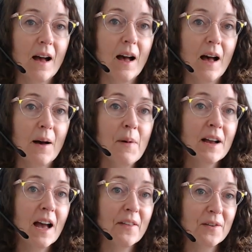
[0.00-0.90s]
Among
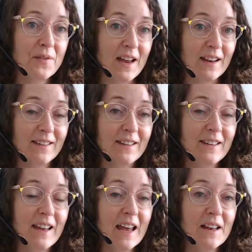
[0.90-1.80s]
other things, the
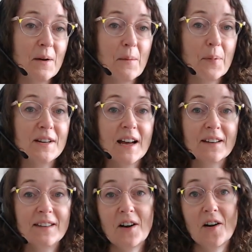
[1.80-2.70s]
skin
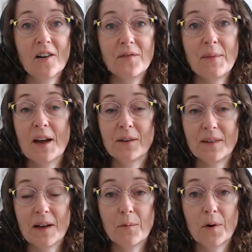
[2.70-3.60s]
protects the dog from the
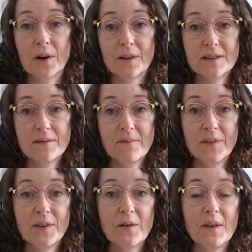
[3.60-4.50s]
outside world.
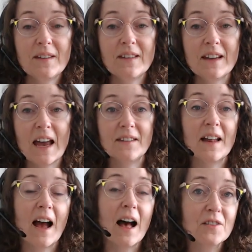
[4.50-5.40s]
So this is against
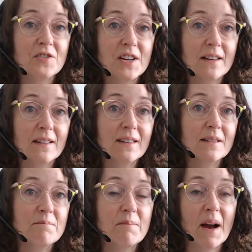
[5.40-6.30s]
allergens,
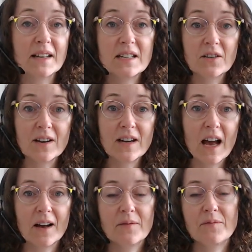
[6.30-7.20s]

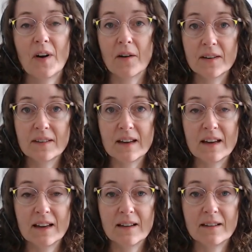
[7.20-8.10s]
bacteria,
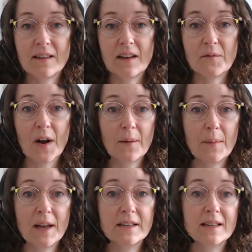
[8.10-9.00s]
viruses in the
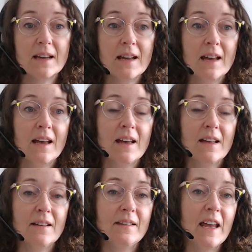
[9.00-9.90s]
environment.
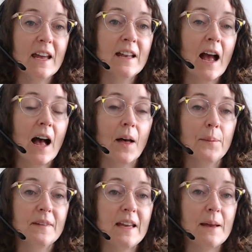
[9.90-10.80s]
Skin
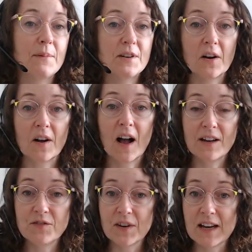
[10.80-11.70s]
helps keep the dog
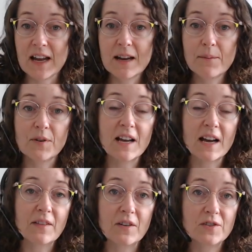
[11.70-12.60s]
hydrated and
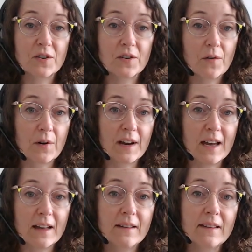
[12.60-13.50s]
protect their internal
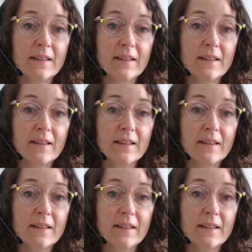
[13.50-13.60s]
organs.